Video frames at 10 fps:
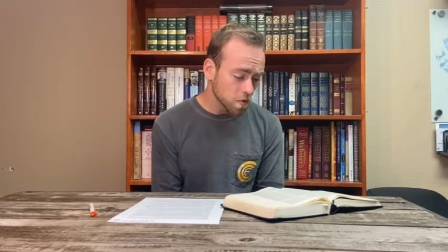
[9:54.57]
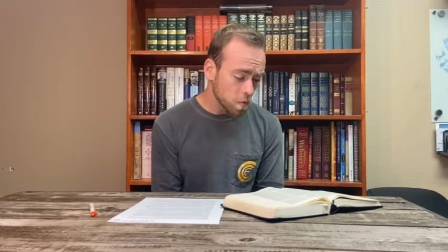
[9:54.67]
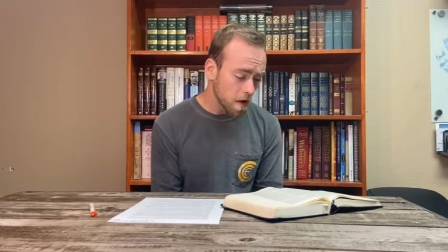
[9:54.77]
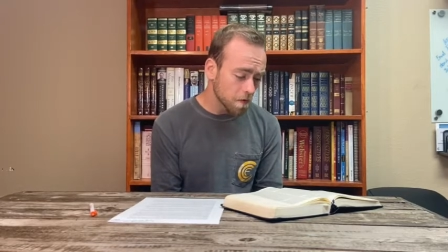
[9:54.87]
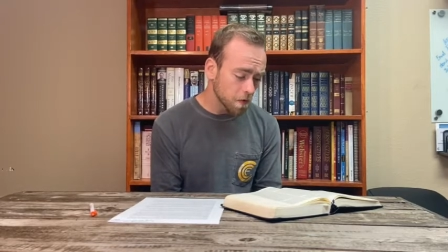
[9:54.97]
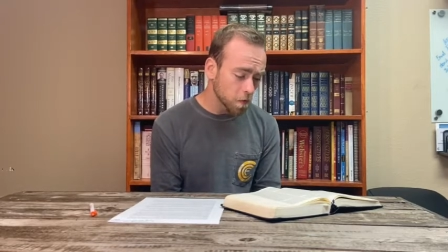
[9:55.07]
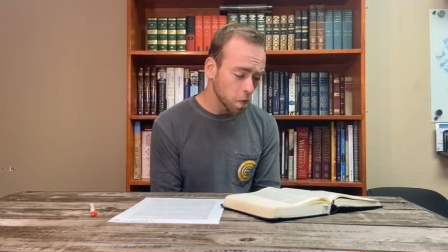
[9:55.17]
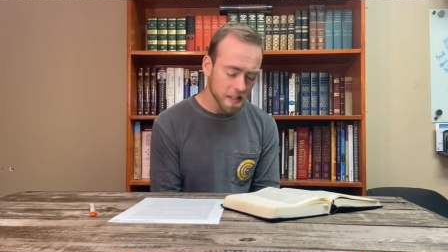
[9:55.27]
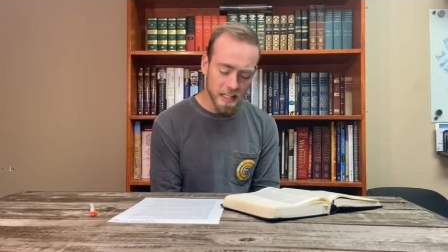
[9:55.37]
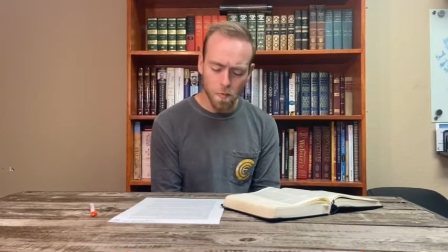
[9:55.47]
12 through
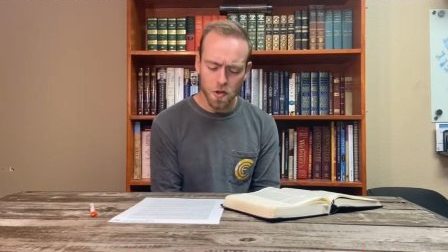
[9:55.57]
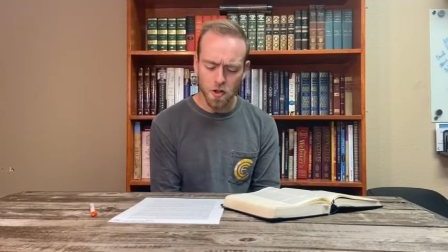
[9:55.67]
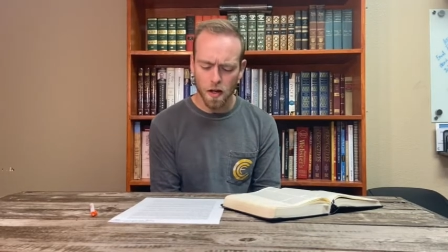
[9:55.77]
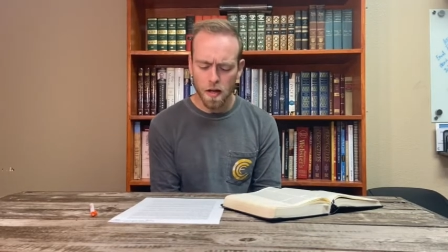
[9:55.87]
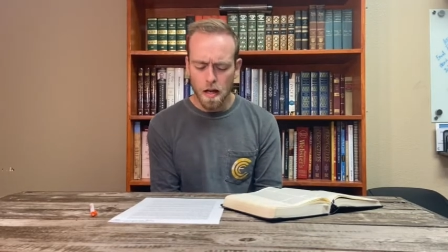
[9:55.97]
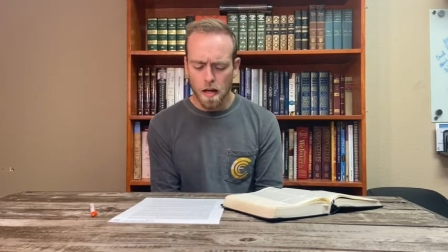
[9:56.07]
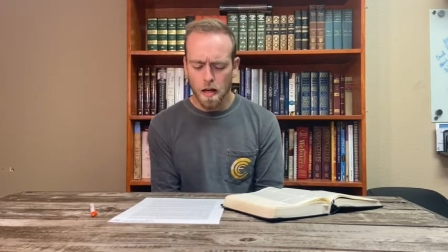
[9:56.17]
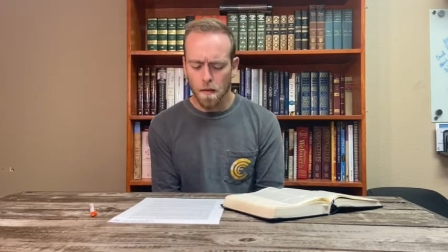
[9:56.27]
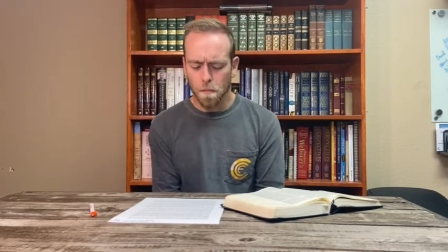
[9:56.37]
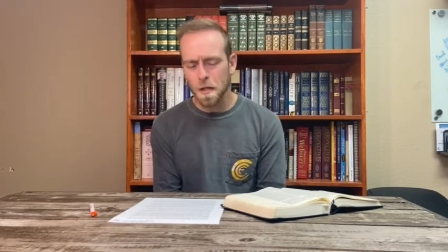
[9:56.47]
14, which are
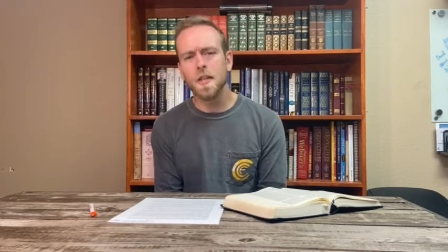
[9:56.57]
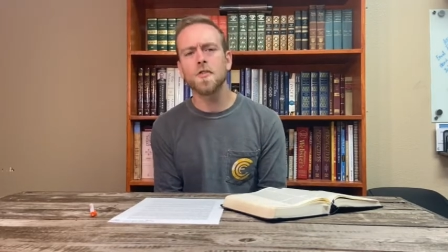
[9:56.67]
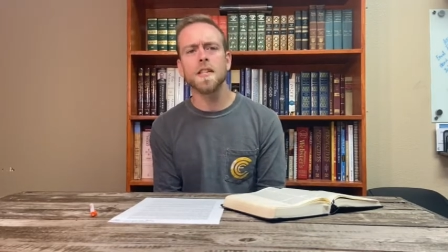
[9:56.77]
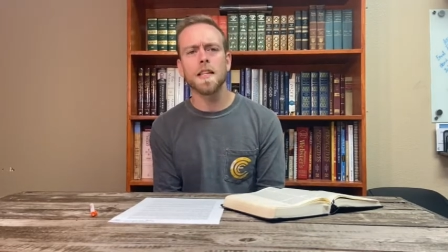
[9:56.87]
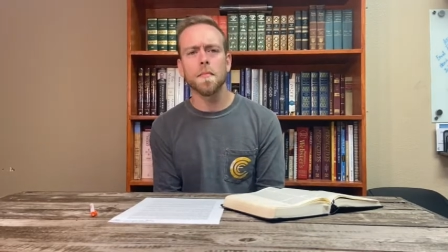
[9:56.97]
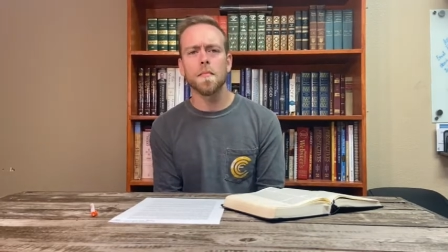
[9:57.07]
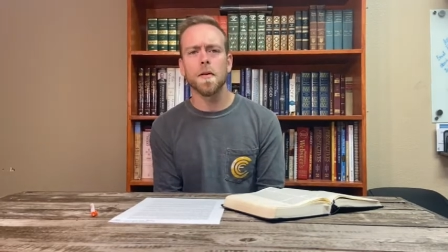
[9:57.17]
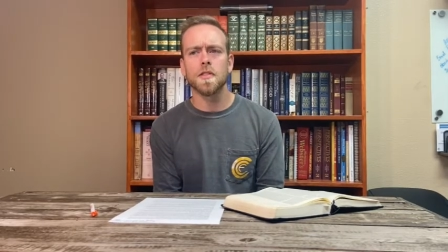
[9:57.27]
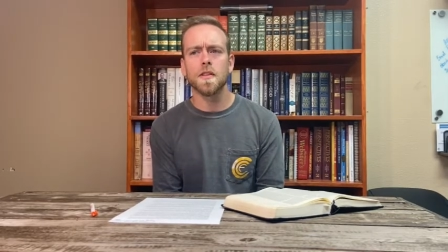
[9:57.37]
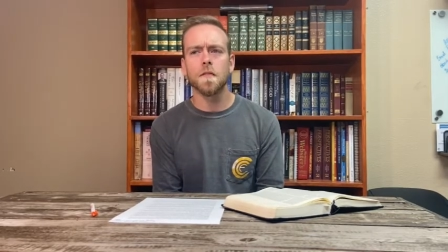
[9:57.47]
uh, potentially some of the
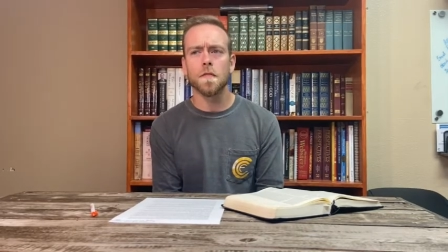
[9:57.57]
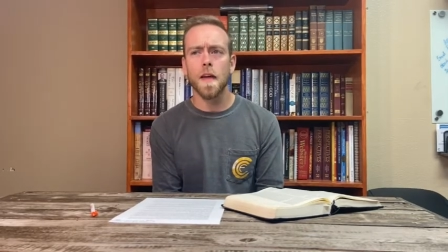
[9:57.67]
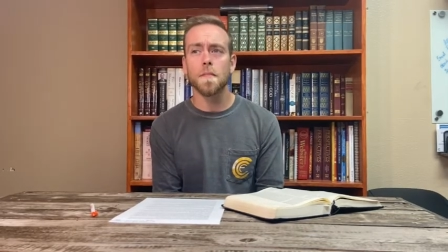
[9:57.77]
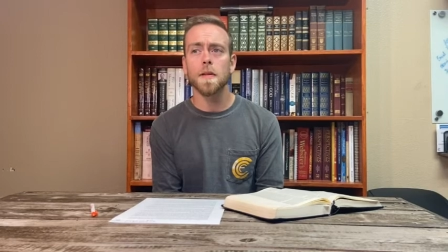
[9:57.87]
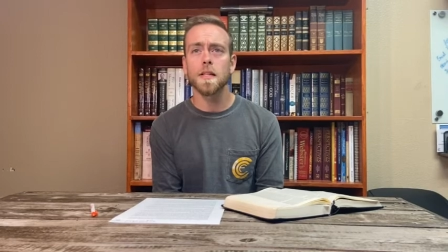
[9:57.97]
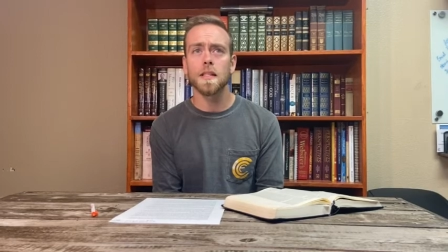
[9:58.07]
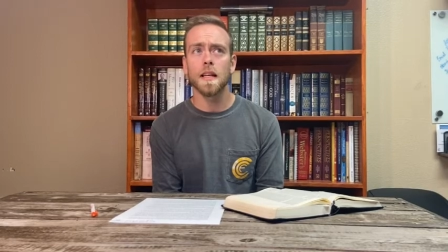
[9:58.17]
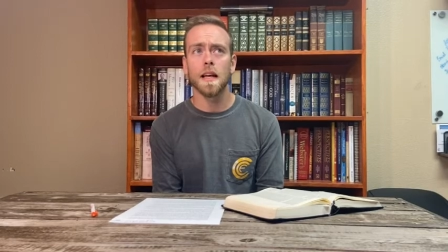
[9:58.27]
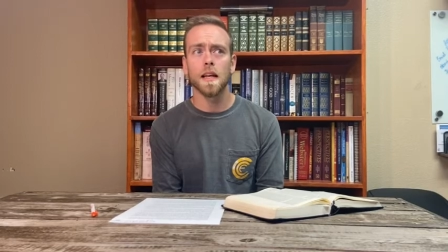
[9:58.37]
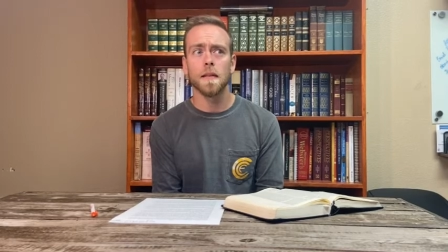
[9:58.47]
most famous
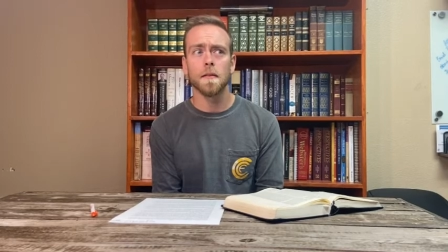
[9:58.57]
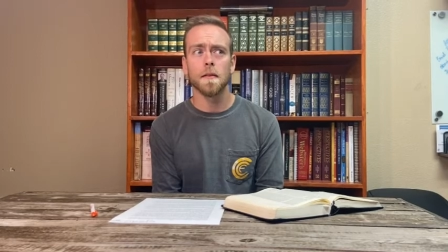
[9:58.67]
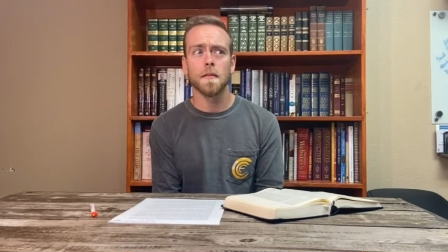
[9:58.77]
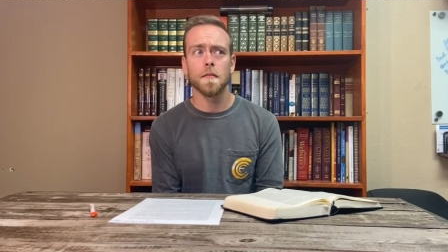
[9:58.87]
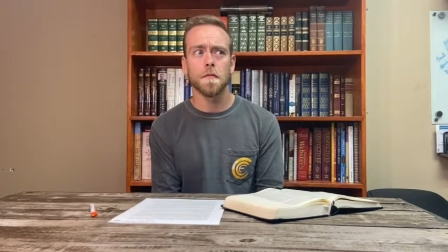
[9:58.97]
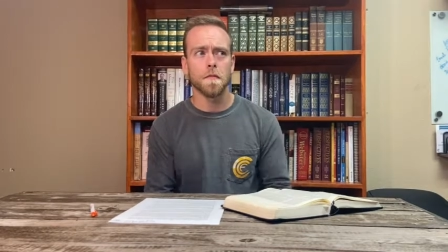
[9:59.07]
uh,